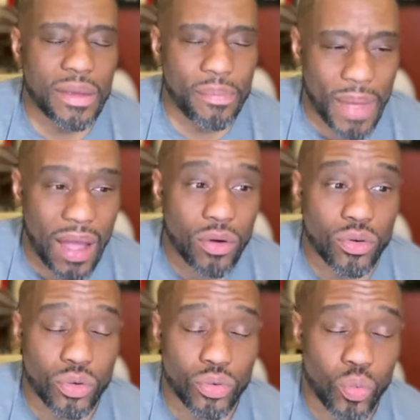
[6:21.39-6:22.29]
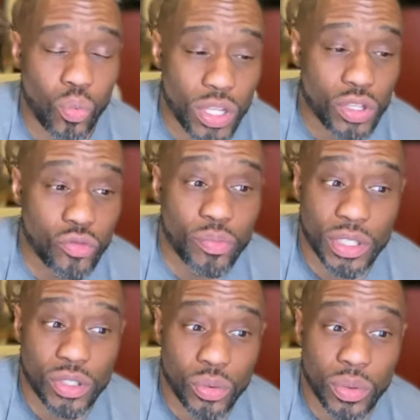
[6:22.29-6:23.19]
about what you've
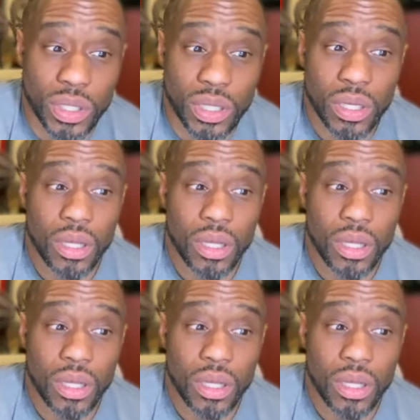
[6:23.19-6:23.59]
been doing.